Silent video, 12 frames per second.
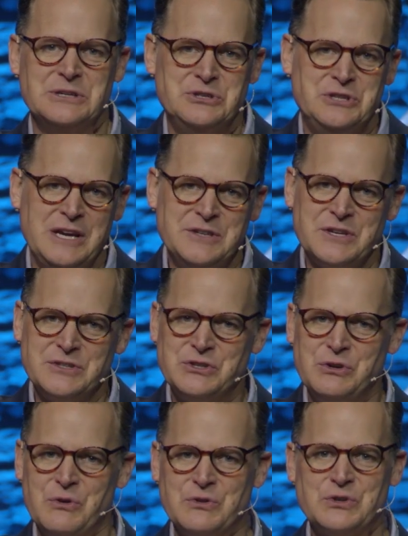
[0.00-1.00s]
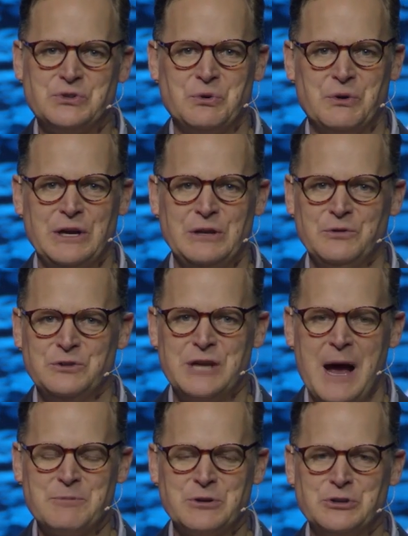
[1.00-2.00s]
Jesus, you know the story, Luke
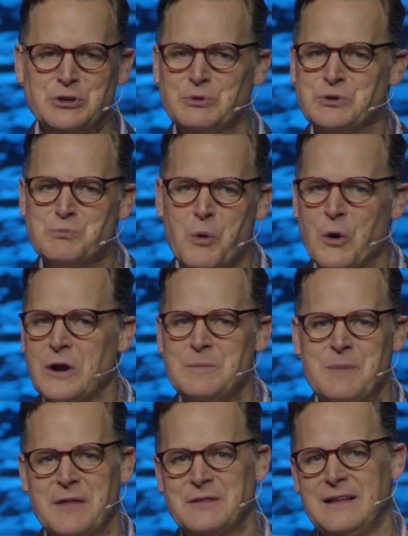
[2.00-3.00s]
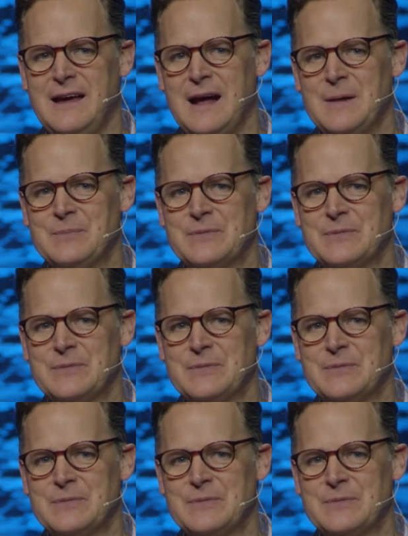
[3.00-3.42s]
chapter 2, was born in Bethlehem.